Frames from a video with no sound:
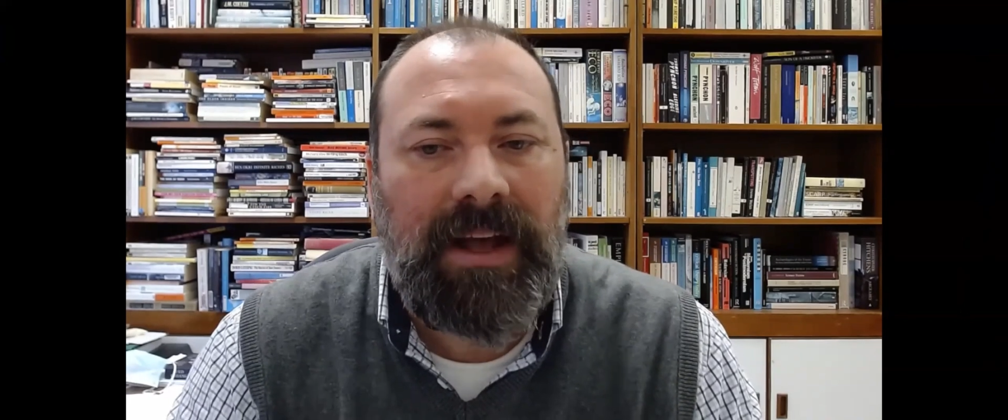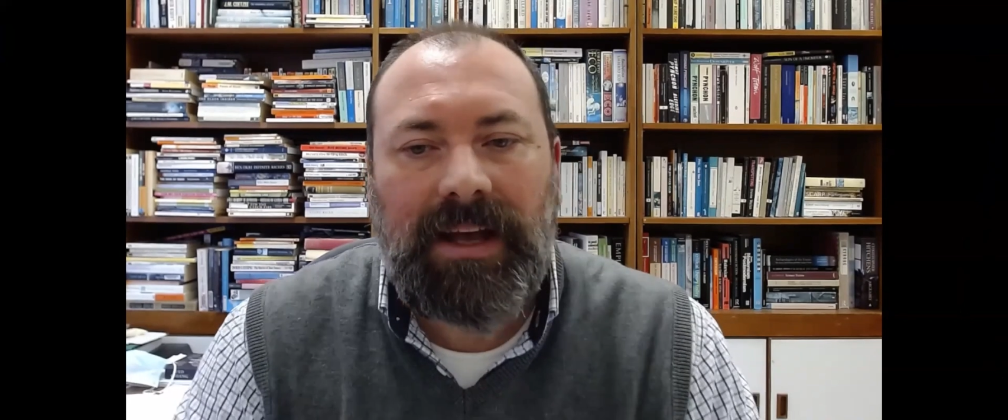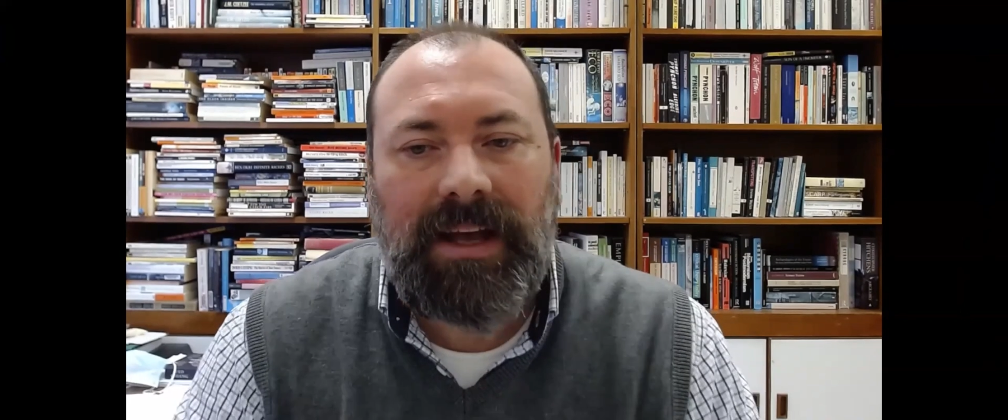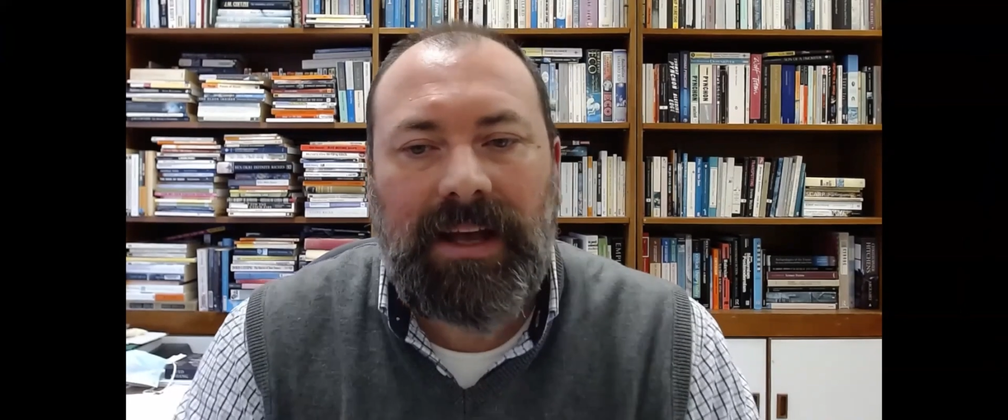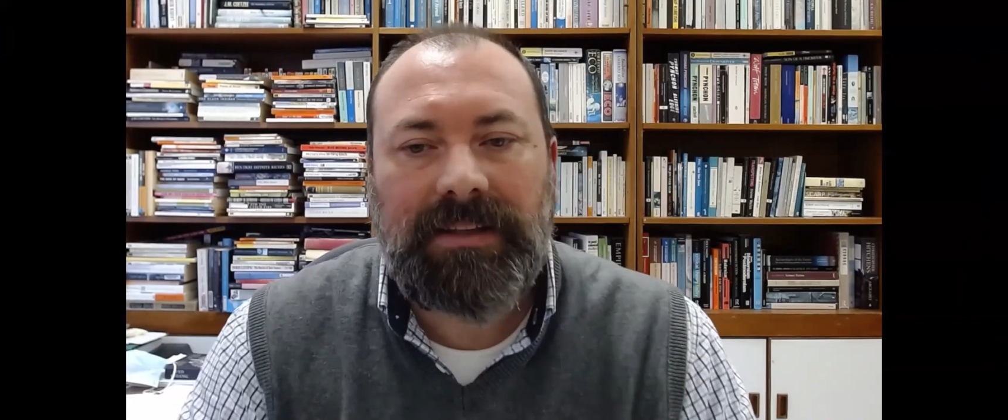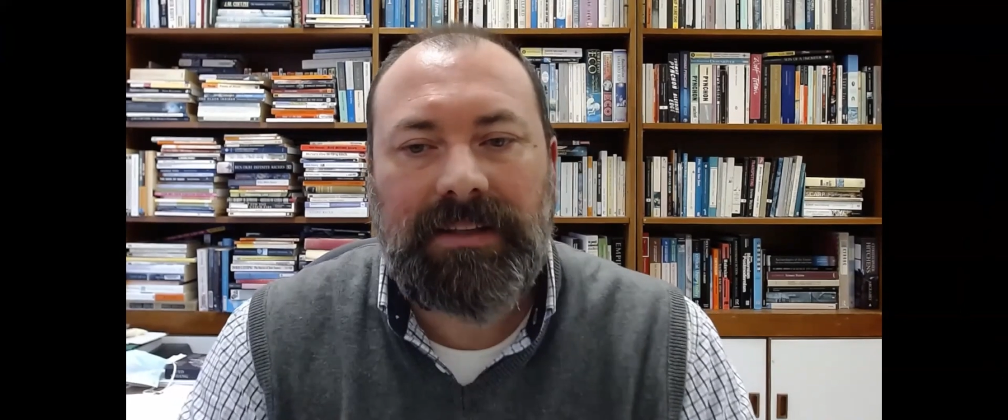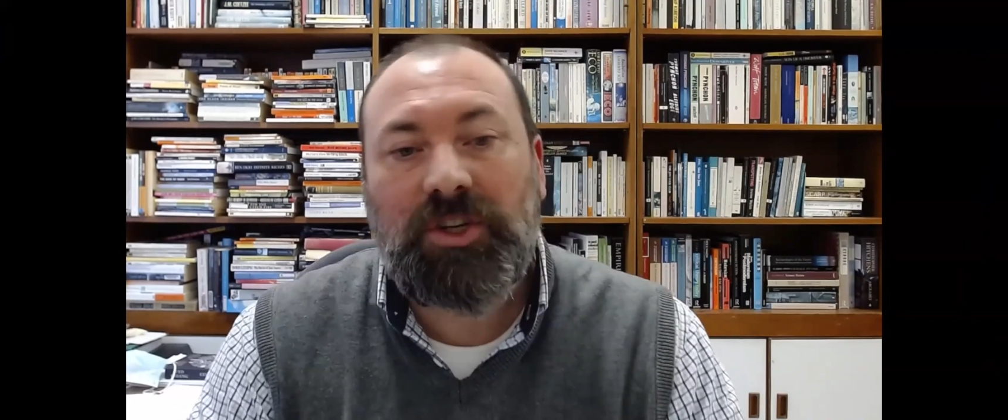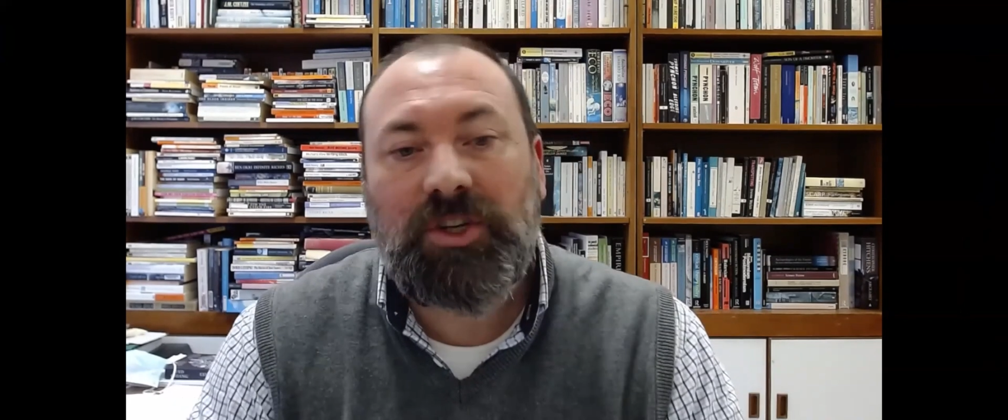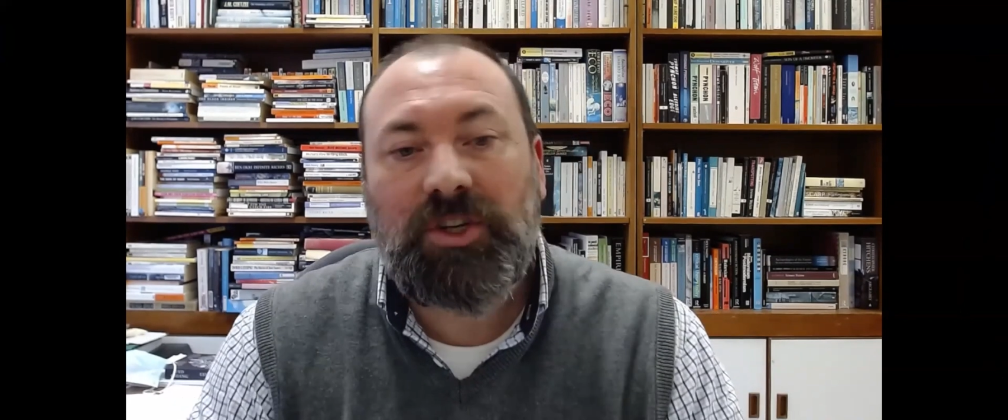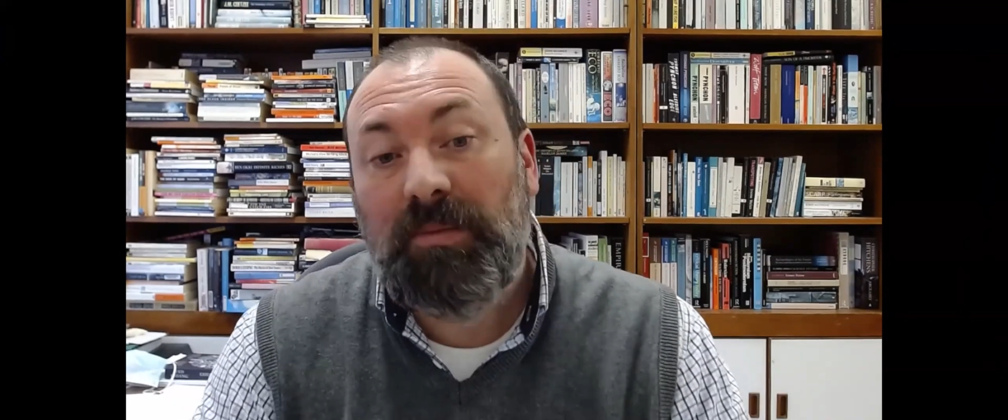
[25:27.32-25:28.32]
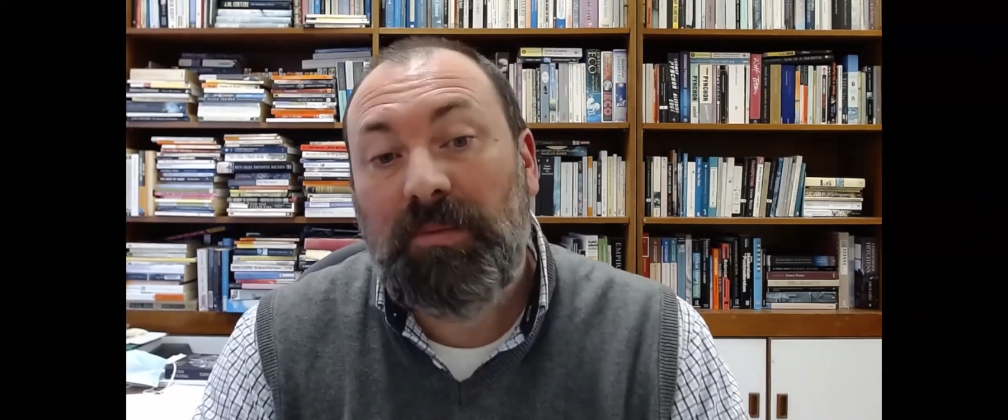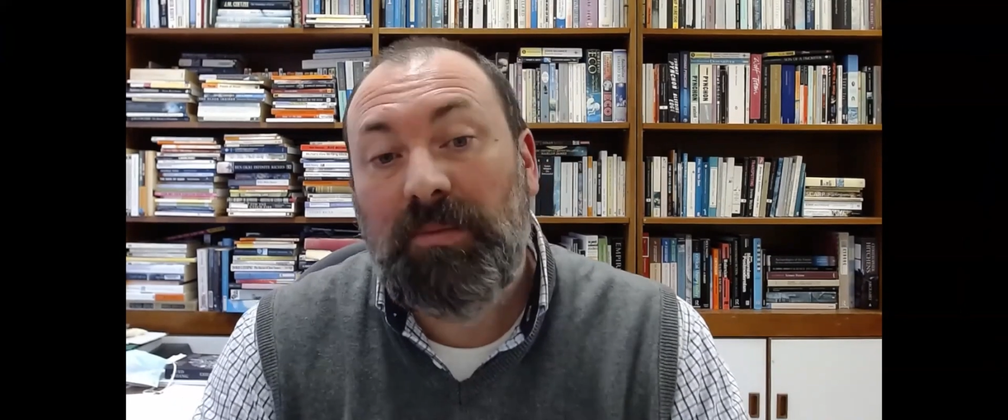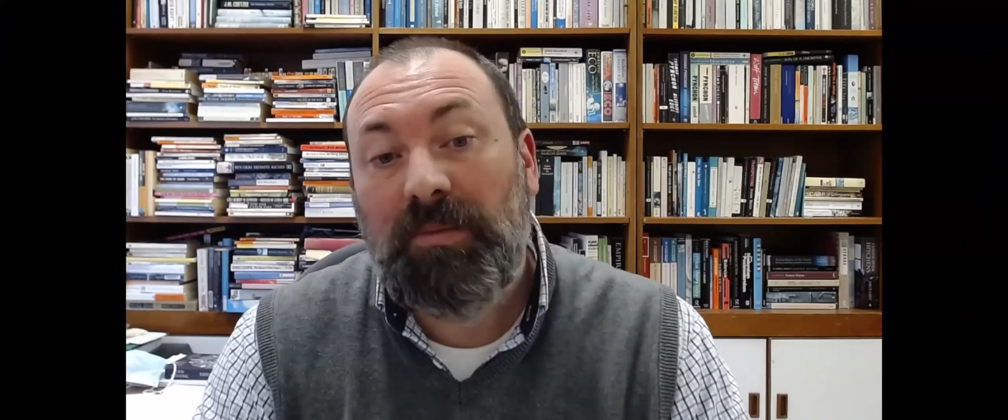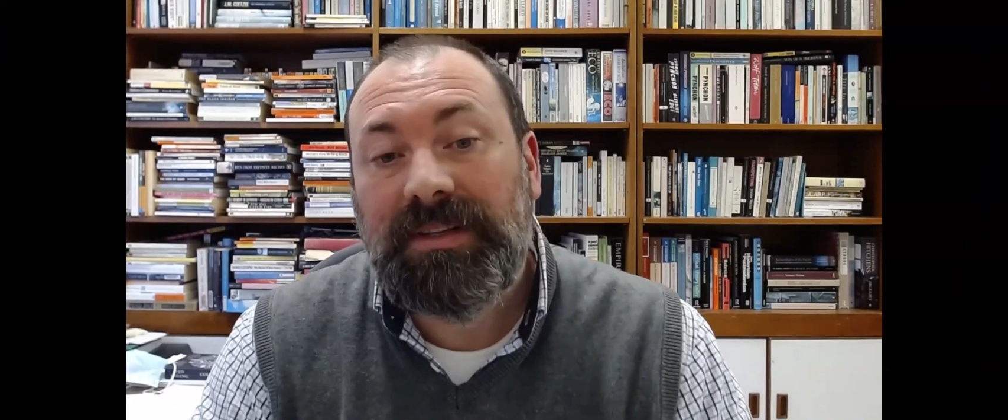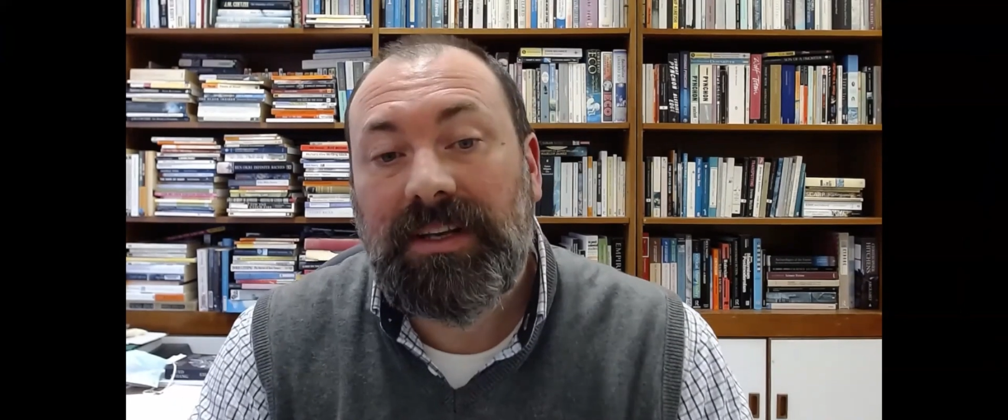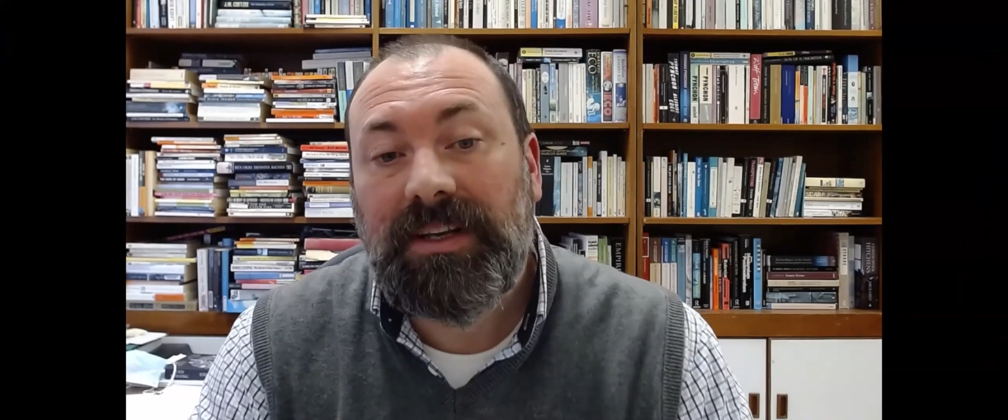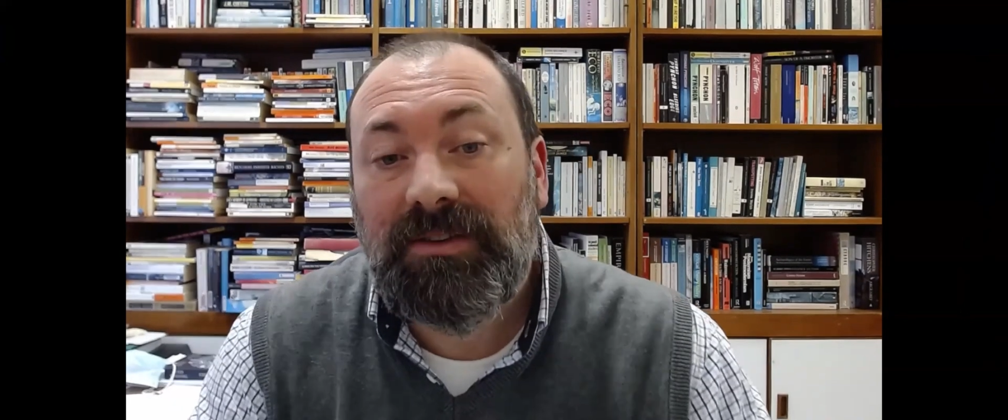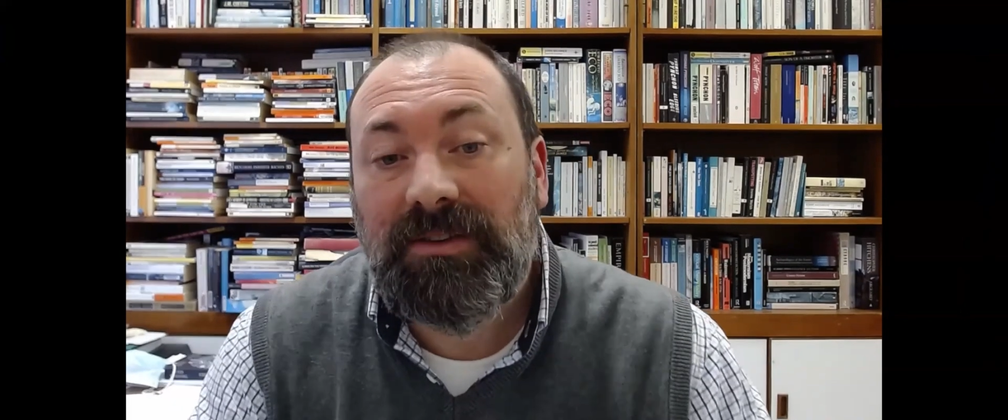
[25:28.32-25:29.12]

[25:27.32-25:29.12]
As such, computational